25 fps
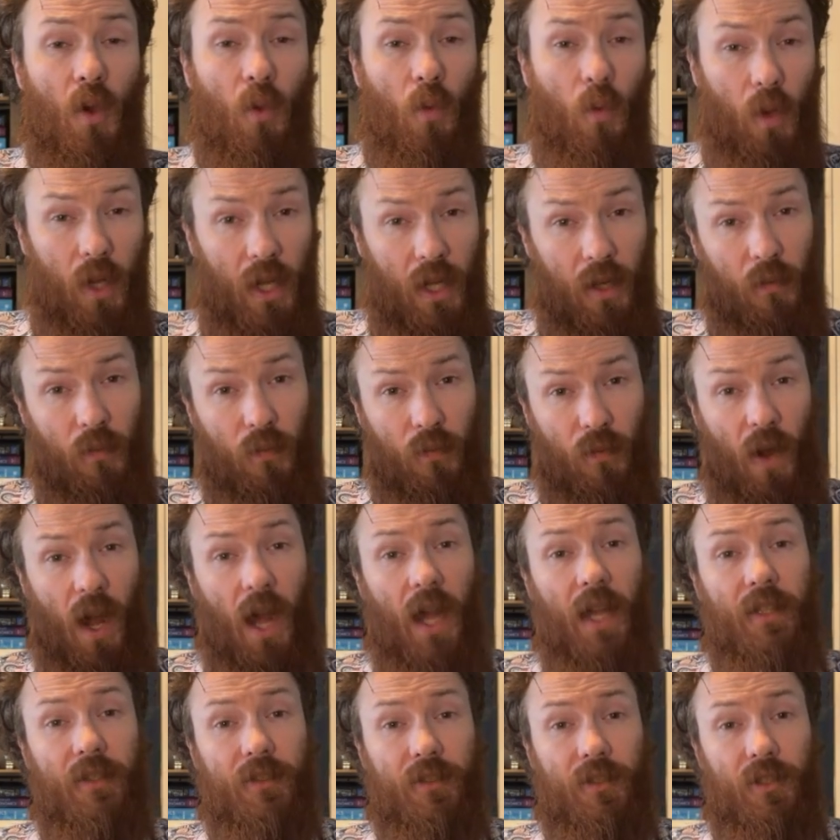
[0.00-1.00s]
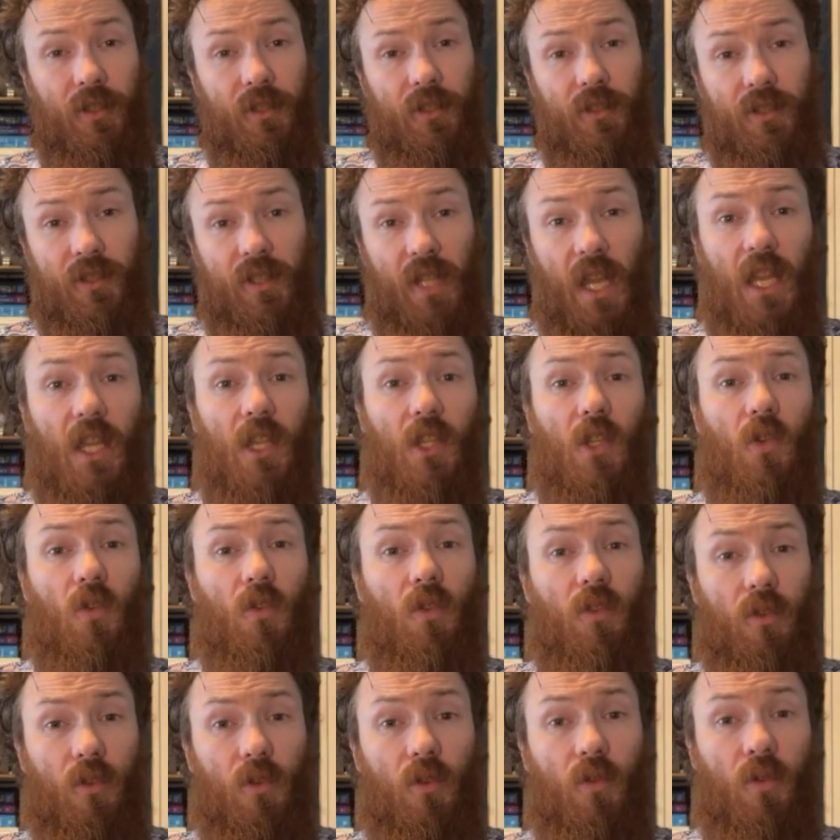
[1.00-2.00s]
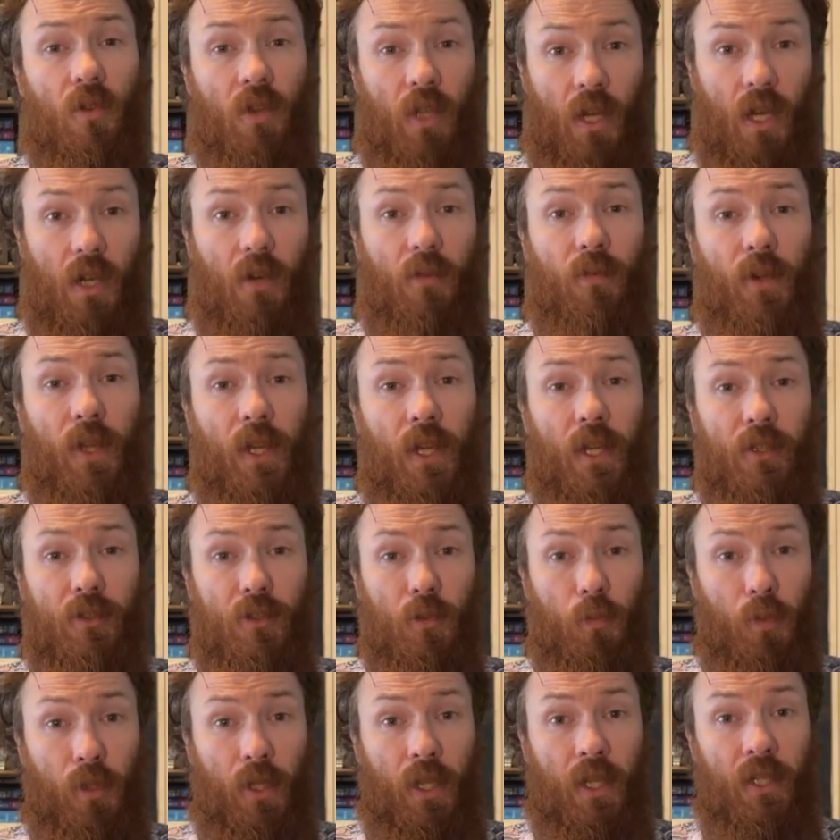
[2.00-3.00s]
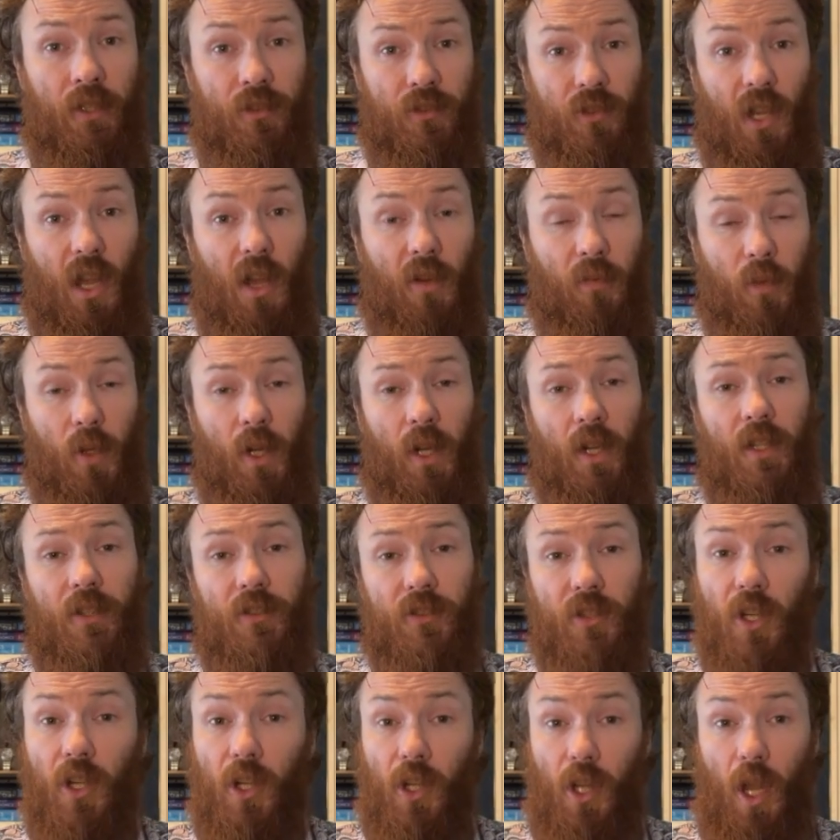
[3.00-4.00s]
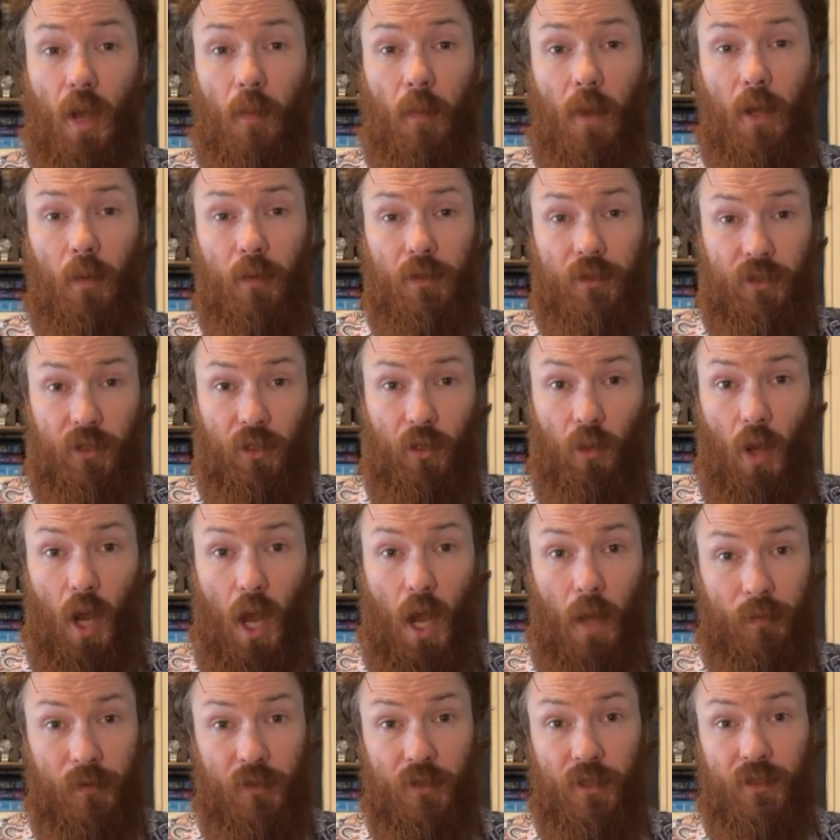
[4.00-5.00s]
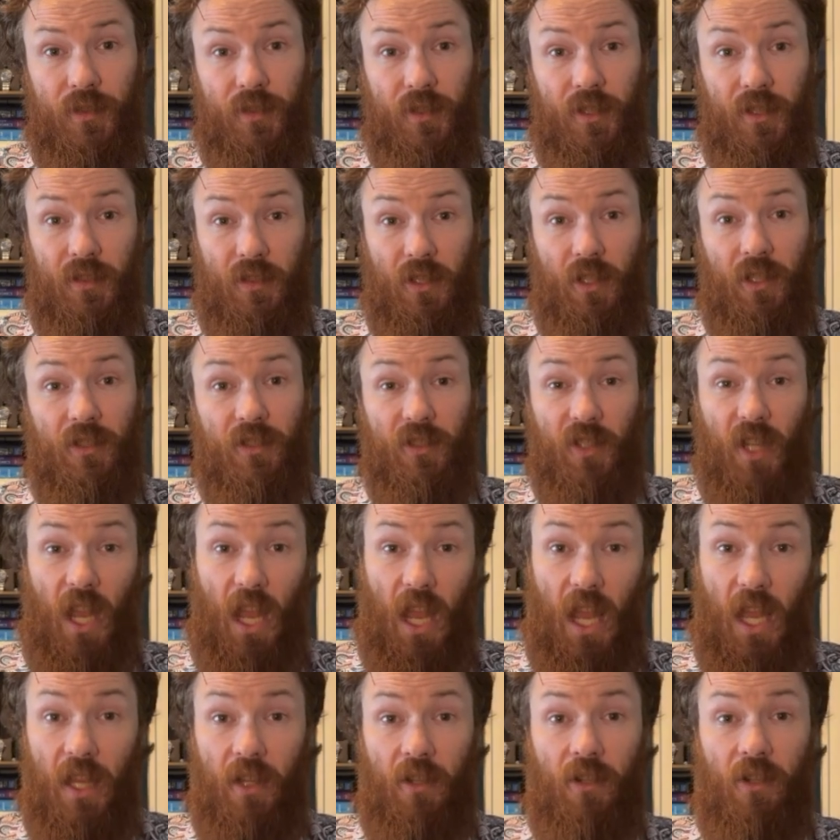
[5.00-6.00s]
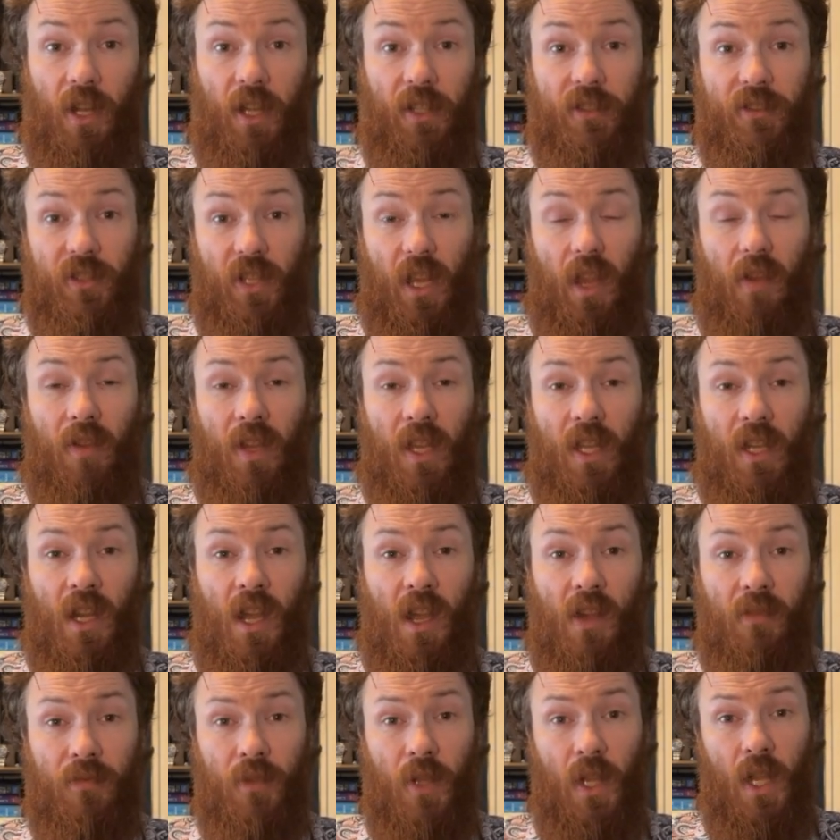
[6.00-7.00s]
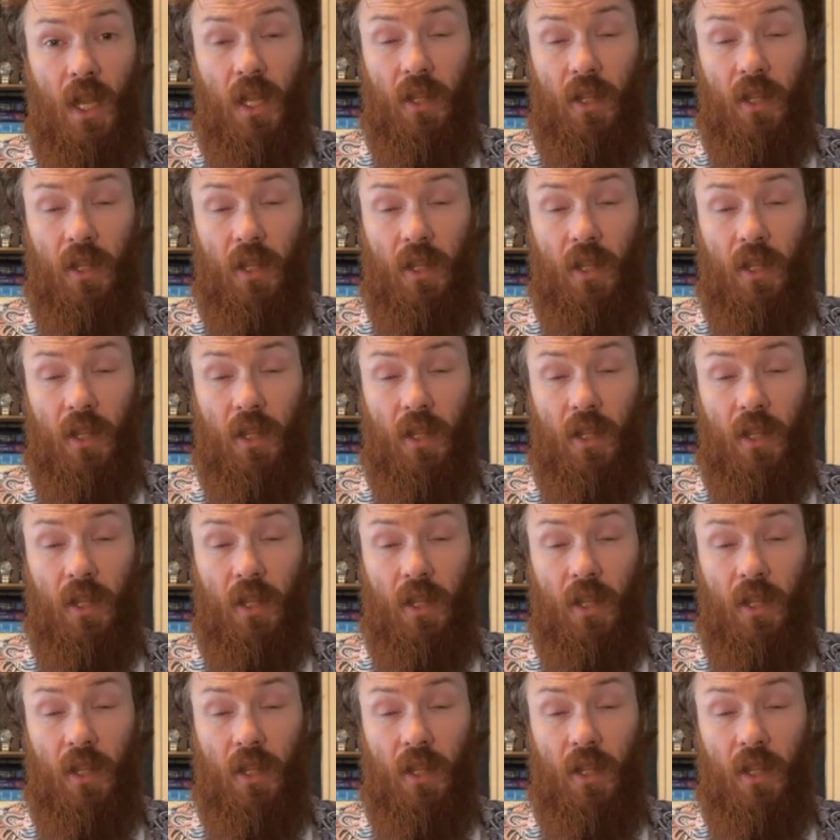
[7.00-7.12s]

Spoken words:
When advisors take you through their financial planning software, it's going to come out with two options. It's going to say, hey, you're not saving enough.